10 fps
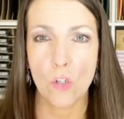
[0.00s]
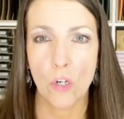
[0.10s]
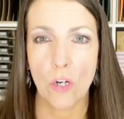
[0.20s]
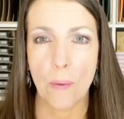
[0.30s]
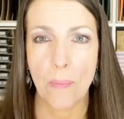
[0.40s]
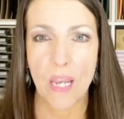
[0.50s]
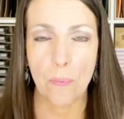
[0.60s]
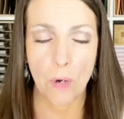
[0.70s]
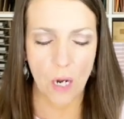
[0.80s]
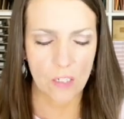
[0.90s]
You're going to
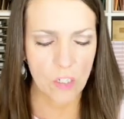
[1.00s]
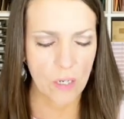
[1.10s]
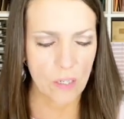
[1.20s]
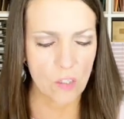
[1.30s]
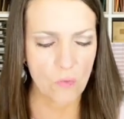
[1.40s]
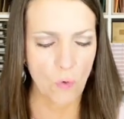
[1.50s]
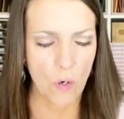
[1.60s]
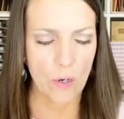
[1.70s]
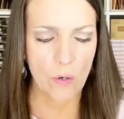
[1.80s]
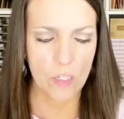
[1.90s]
make projects
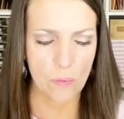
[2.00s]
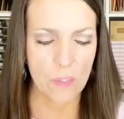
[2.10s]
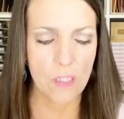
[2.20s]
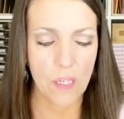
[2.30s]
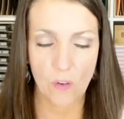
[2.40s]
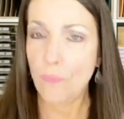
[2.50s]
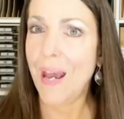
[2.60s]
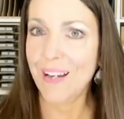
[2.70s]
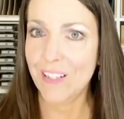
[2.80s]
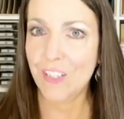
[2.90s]
for Christmas gift
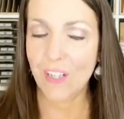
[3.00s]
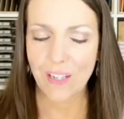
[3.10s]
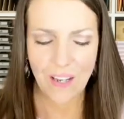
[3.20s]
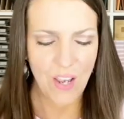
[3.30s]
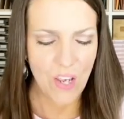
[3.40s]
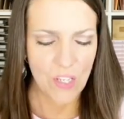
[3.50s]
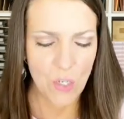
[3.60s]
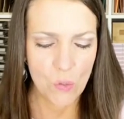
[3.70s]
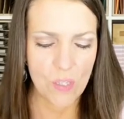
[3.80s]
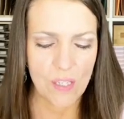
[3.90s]
packaging
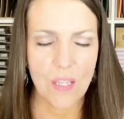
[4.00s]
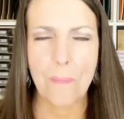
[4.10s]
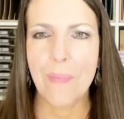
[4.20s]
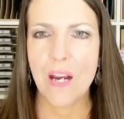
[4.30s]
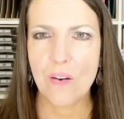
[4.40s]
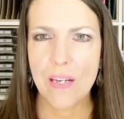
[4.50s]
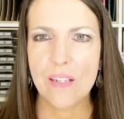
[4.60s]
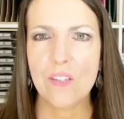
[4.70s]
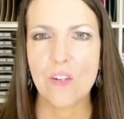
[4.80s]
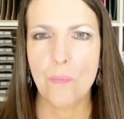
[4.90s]
using the
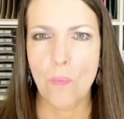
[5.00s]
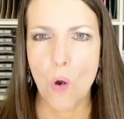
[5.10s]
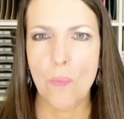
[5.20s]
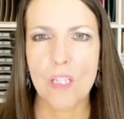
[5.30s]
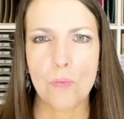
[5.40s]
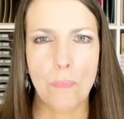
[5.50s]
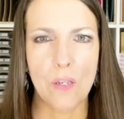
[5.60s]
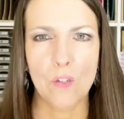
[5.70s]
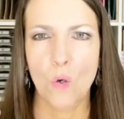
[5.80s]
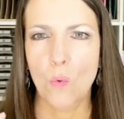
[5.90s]
Merriest Moments
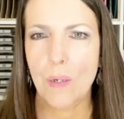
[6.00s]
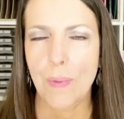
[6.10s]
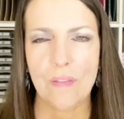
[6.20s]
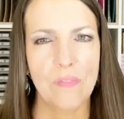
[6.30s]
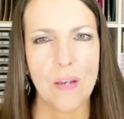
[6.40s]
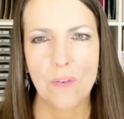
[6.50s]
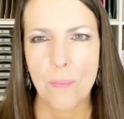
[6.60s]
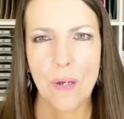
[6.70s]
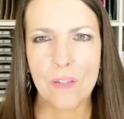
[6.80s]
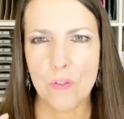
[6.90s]
bundle, one of my
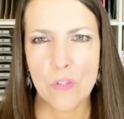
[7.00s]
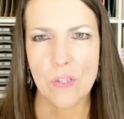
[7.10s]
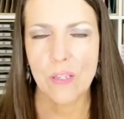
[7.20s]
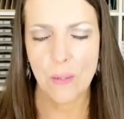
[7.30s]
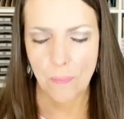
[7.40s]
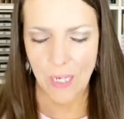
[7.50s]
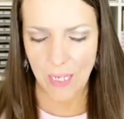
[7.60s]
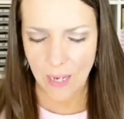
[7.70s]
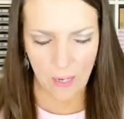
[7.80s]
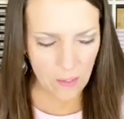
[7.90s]
favorite bundles in the
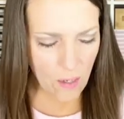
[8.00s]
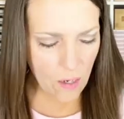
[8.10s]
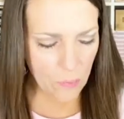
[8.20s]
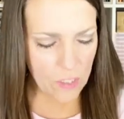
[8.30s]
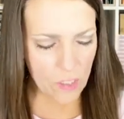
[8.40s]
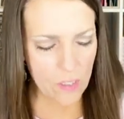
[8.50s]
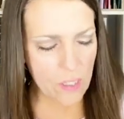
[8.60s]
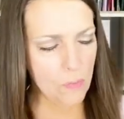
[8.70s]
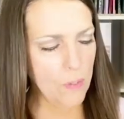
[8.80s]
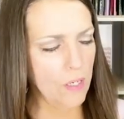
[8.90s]
mini catalog, which is
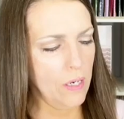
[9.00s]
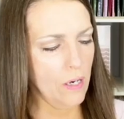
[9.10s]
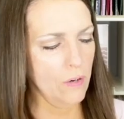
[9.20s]
this book here.